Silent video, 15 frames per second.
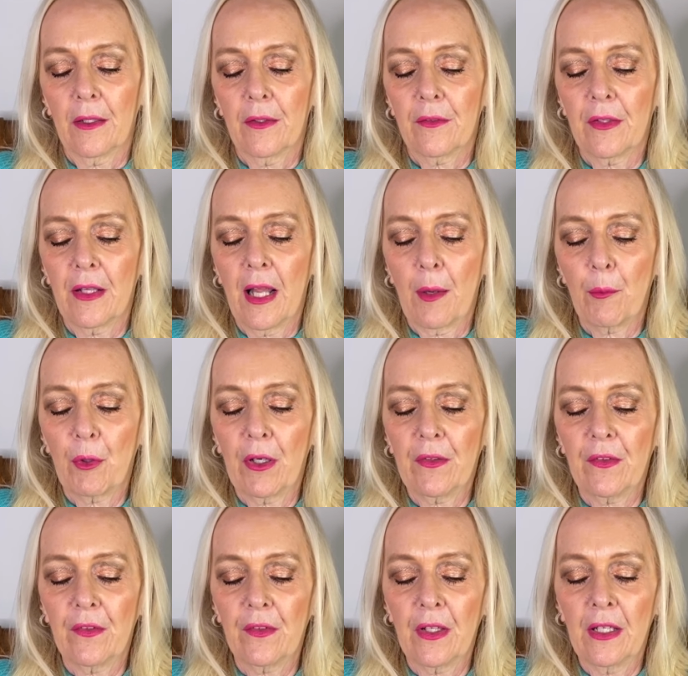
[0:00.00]
So that
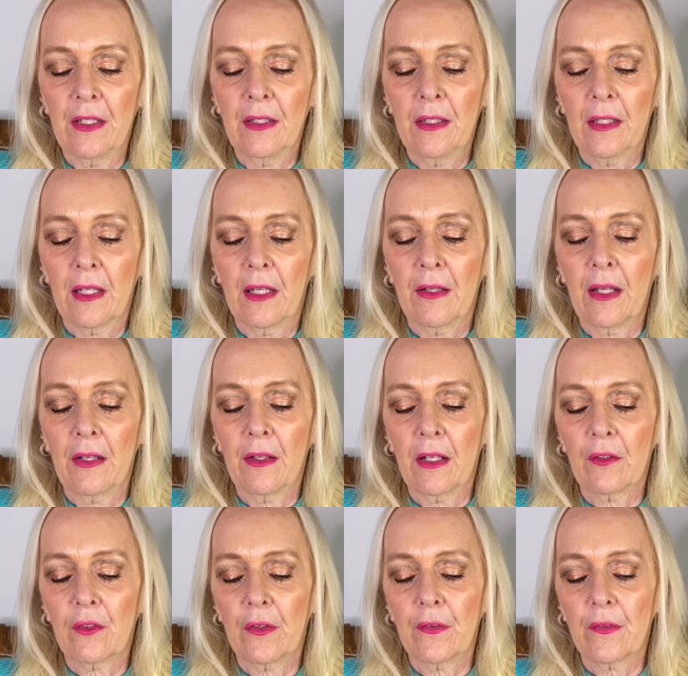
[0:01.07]
presses in and then that
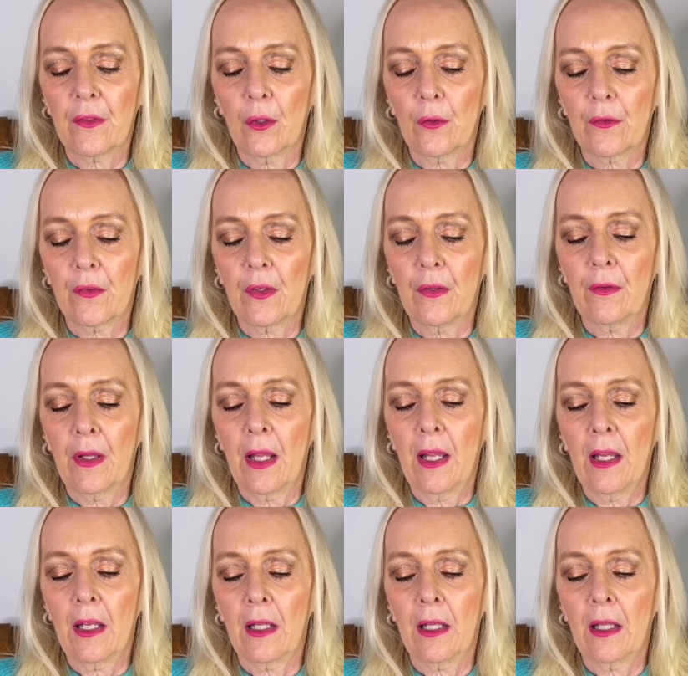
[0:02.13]
just slots in there